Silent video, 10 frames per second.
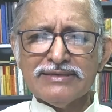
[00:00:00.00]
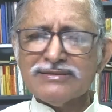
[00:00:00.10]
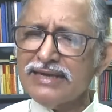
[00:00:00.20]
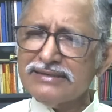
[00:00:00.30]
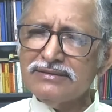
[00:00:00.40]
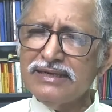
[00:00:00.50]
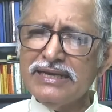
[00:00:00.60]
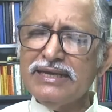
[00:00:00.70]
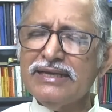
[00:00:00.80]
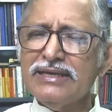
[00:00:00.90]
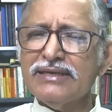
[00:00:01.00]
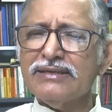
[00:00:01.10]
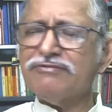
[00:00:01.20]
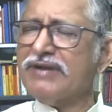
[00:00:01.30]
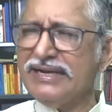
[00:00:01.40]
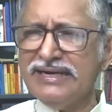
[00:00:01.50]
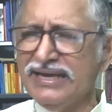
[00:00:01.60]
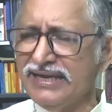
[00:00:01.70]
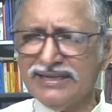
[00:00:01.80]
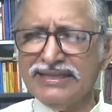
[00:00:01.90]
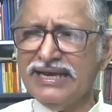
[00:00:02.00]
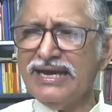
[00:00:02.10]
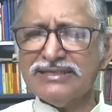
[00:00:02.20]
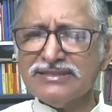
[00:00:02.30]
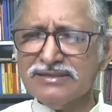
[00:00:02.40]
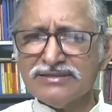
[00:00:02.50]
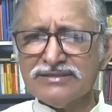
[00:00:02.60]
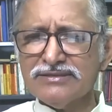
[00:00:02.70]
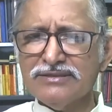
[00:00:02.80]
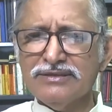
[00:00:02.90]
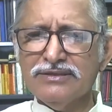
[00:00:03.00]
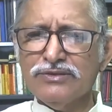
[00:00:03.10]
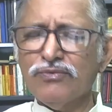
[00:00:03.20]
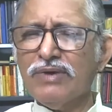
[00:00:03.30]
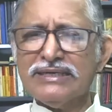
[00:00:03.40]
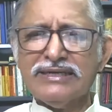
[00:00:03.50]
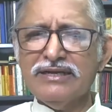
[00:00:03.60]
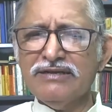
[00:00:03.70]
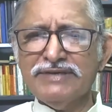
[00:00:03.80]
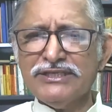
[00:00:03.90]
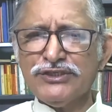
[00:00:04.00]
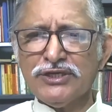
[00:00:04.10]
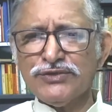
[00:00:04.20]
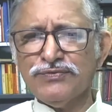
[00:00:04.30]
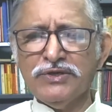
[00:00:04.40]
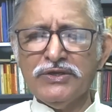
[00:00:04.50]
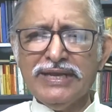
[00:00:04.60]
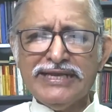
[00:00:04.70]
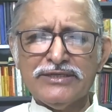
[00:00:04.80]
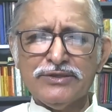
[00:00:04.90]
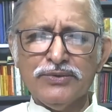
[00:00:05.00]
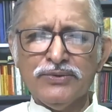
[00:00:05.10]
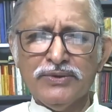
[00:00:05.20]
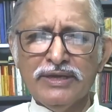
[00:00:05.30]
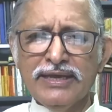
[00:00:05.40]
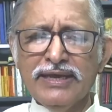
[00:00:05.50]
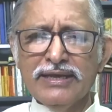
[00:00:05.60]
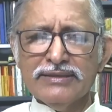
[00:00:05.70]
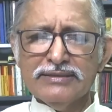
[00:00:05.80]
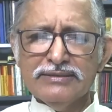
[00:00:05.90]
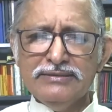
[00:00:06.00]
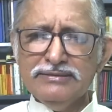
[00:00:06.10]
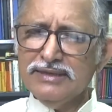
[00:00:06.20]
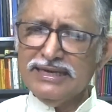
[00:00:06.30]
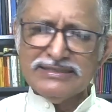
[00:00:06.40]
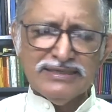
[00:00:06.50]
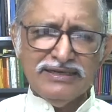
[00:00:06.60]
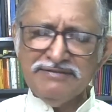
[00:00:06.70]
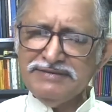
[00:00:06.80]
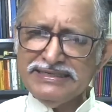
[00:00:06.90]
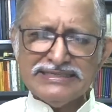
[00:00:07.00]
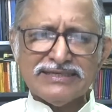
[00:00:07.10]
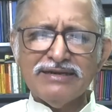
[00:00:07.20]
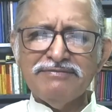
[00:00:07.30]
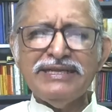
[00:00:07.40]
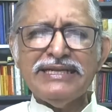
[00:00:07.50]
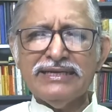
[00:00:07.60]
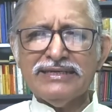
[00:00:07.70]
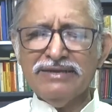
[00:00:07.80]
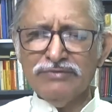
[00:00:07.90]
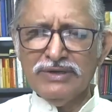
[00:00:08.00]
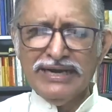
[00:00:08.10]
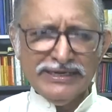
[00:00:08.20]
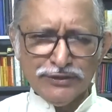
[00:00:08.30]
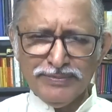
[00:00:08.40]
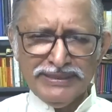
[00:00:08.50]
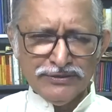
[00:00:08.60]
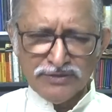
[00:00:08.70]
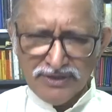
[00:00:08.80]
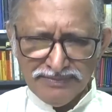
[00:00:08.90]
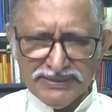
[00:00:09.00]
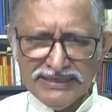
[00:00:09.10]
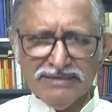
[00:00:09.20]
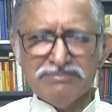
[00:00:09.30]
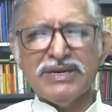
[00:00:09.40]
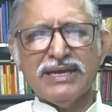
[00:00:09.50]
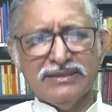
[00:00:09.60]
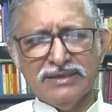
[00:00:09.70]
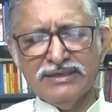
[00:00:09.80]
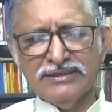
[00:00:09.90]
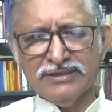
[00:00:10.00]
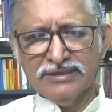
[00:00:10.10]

Saturday, Friday, they asked us to what kind of a church would you like to go? I said, if it is convenient, I would like to be dropped in a brethren